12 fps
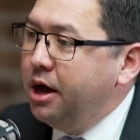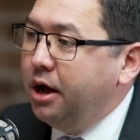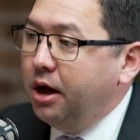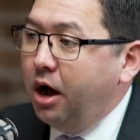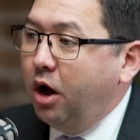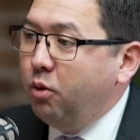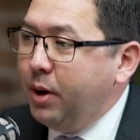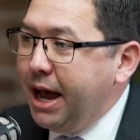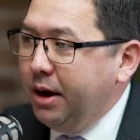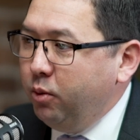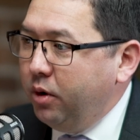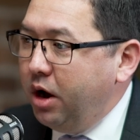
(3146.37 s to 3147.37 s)
All
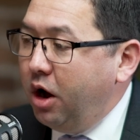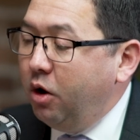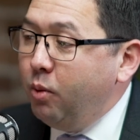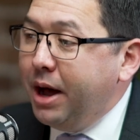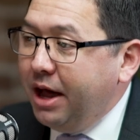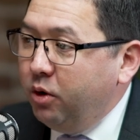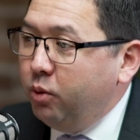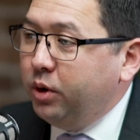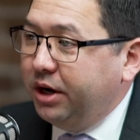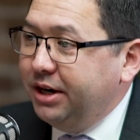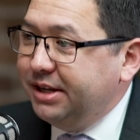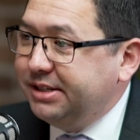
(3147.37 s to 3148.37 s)
while
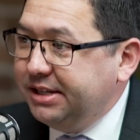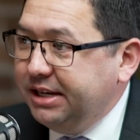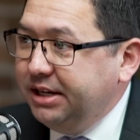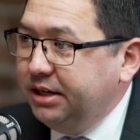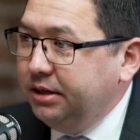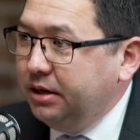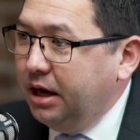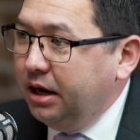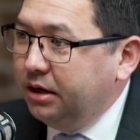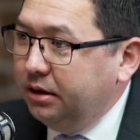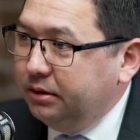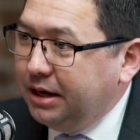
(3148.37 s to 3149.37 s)
we're going to see a
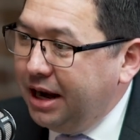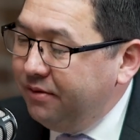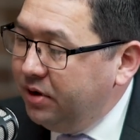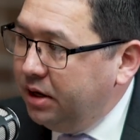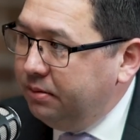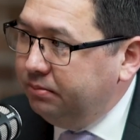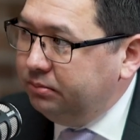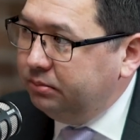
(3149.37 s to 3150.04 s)
kind of a